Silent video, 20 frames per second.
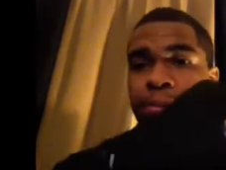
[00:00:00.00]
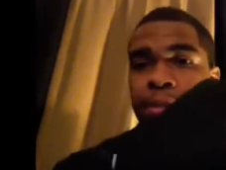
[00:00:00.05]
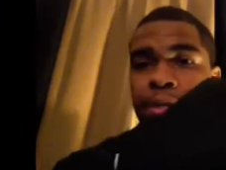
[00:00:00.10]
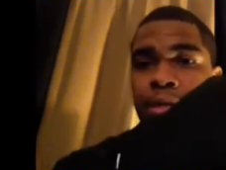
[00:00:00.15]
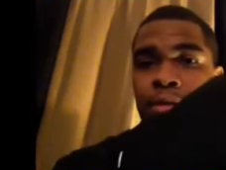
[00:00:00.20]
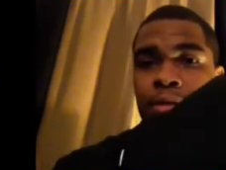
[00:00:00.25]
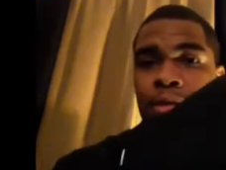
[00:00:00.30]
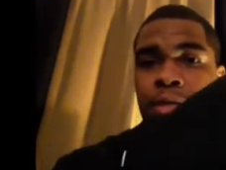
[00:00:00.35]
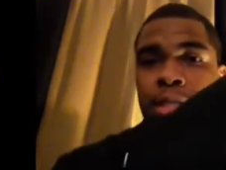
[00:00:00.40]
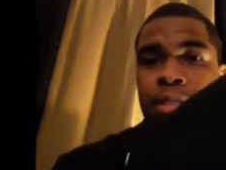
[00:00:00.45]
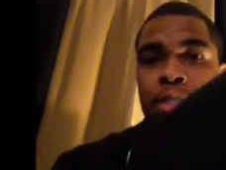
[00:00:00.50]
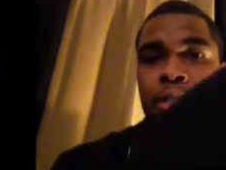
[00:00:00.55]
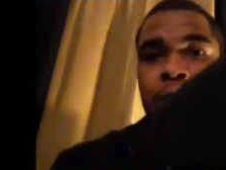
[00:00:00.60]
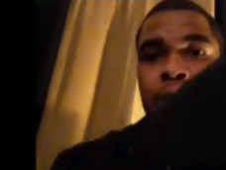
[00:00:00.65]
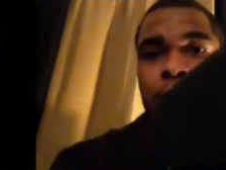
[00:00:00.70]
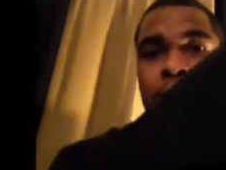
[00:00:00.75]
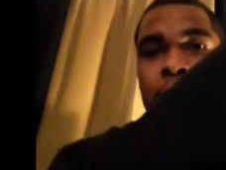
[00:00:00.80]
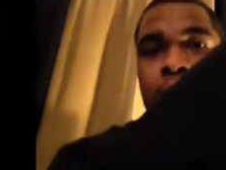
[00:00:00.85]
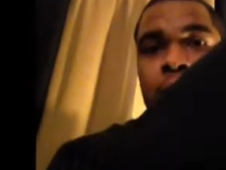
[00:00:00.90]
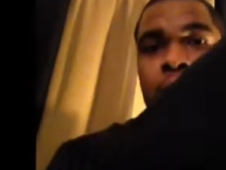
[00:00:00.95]
pin on there. I
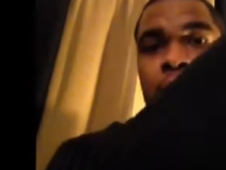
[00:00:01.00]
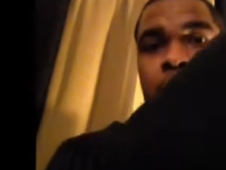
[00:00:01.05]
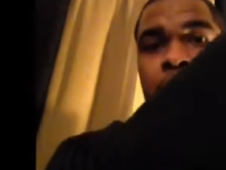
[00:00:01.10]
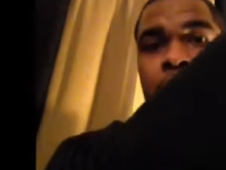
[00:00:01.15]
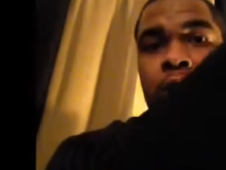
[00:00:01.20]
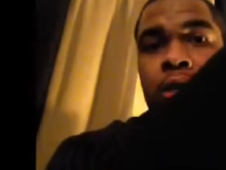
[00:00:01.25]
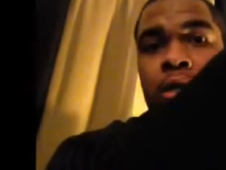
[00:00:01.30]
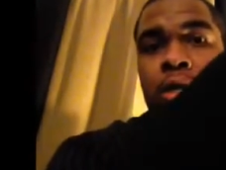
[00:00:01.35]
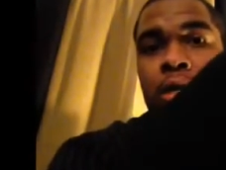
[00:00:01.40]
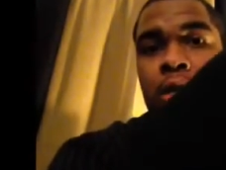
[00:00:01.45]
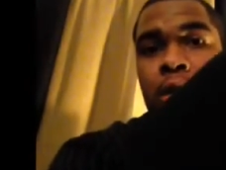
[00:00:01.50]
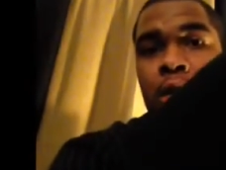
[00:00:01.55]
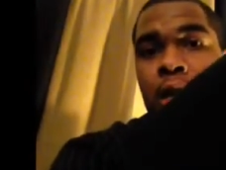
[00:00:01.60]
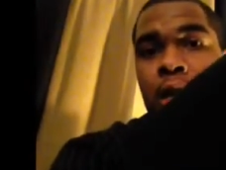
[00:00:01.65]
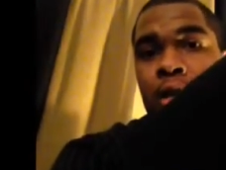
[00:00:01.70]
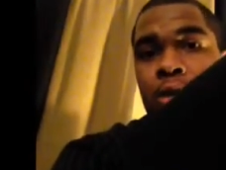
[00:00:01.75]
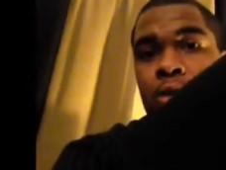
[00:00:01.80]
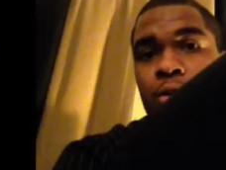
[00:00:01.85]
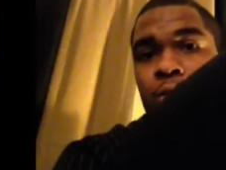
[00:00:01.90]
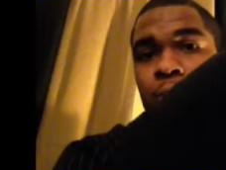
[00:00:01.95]
told y'all
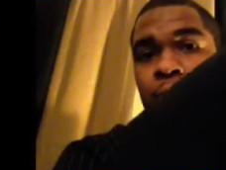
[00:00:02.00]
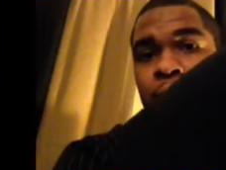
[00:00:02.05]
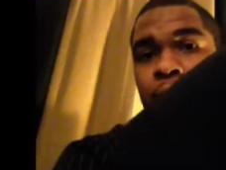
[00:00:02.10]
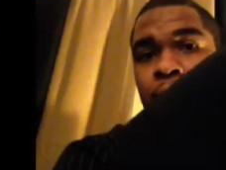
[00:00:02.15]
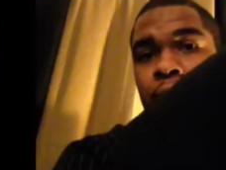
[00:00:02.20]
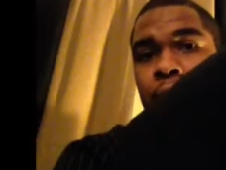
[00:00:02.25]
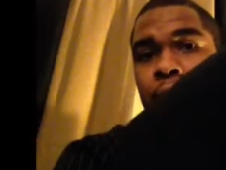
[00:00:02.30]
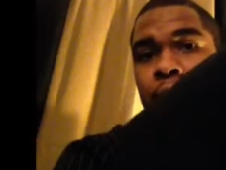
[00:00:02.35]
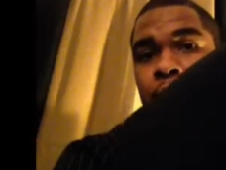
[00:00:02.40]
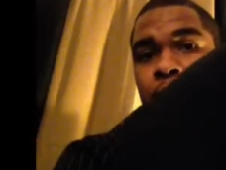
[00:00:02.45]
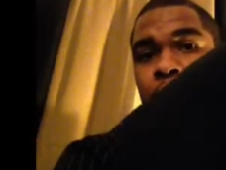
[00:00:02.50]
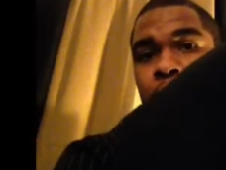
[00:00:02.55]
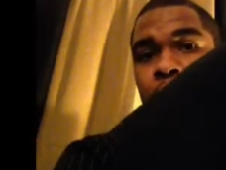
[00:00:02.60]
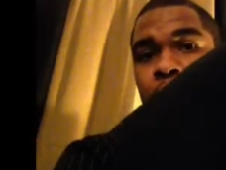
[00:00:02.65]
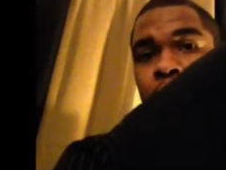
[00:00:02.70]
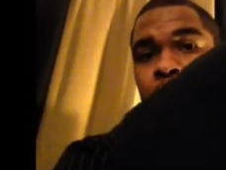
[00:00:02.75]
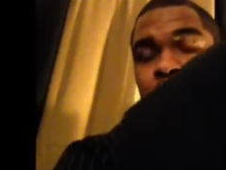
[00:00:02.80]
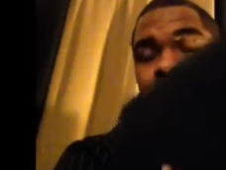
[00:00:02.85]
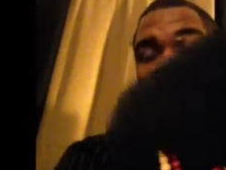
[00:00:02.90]
I do the pins.